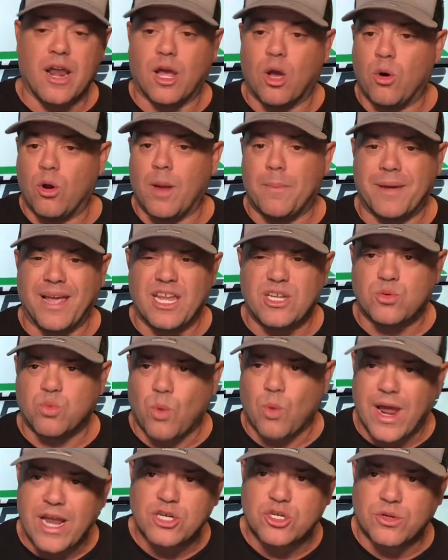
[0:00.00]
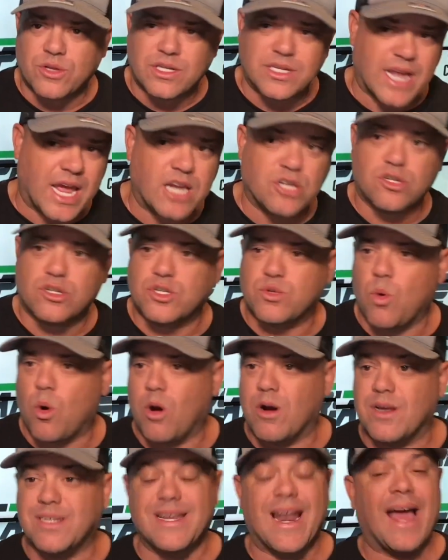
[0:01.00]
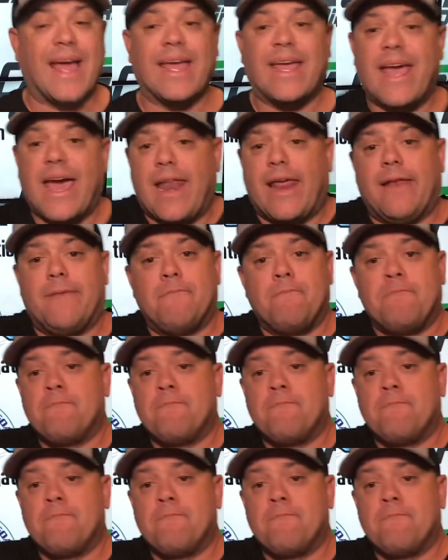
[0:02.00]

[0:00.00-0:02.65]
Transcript: going up against Ranger the Danger Suarez, and I get it.